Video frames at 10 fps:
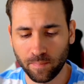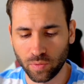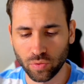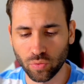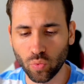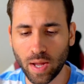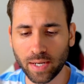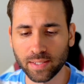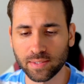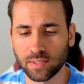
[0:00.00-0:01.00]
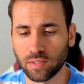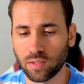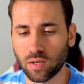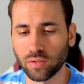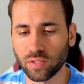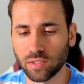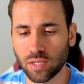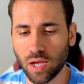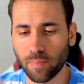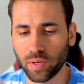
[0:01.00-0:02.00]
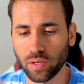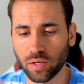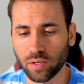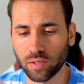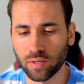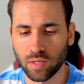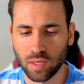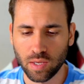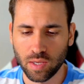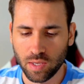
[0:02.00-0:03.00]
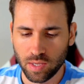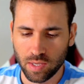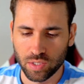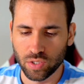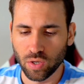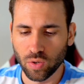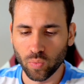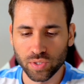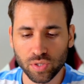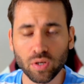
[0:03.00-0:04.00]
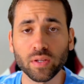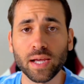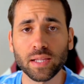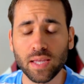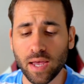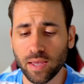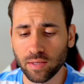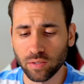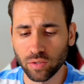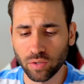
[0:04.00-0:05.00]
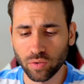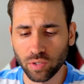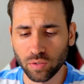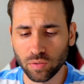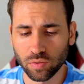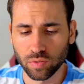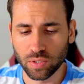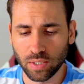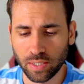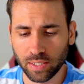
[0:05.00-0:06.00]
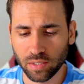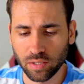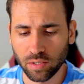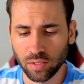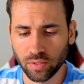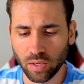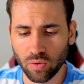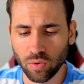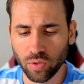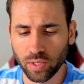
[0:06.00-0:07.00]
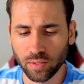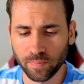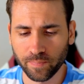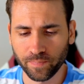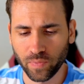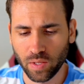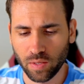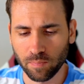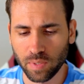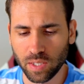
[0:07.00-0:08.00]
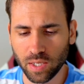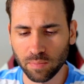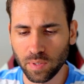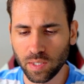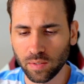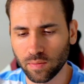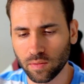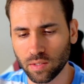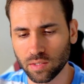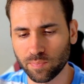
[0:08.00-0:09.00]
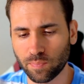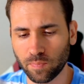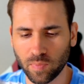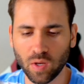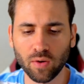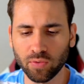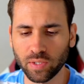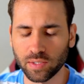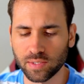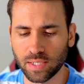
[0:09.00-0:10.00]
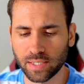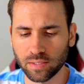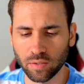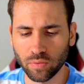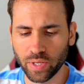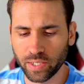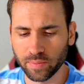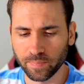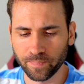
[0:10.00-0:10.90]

your wallet on the top here. So once you connect that, you're going to select here the coin B N B. It's hopefully selected already,